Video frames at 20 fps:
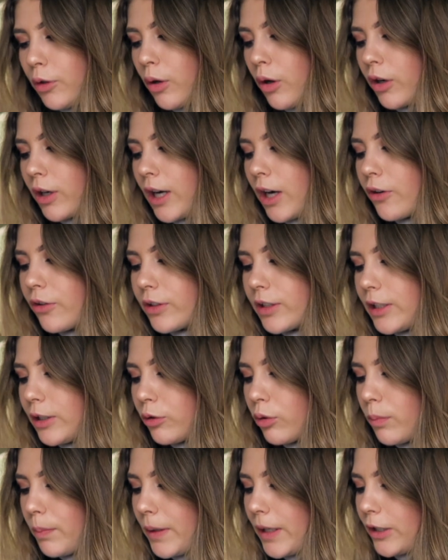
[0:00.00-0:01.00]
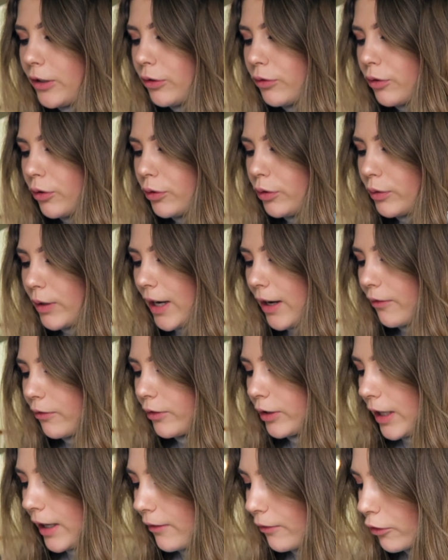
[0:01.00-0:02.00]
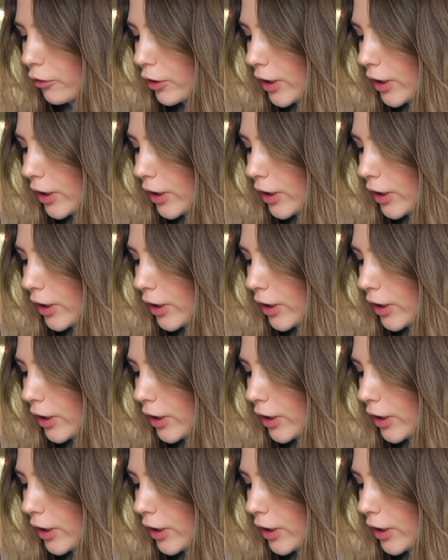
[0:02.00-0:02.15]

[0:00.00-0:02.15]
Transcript: you are currently an au pair, you know you have to have